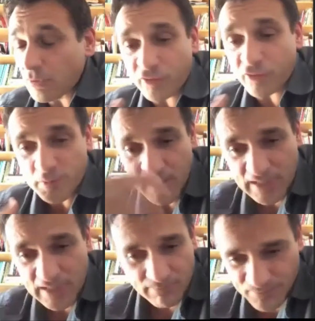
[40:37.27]
and of course
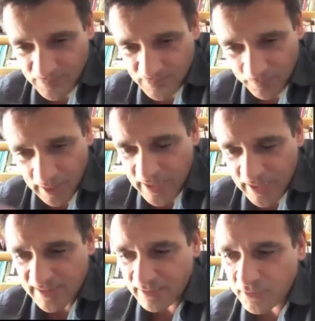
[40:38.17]
maybe sometimes
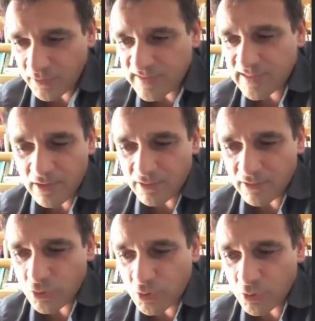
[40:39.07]
asking the singer
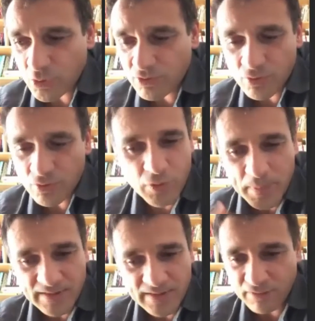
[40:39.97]
to
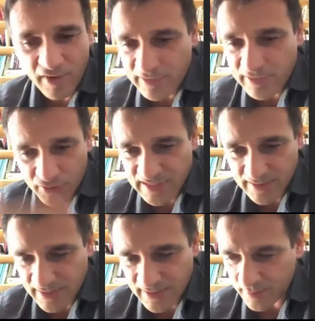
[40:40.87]
repeat it 5 or
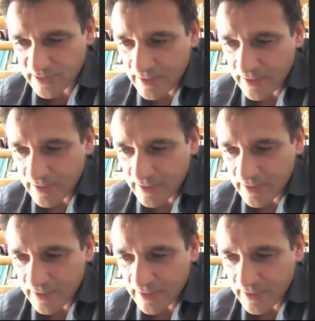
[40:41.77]
6 times.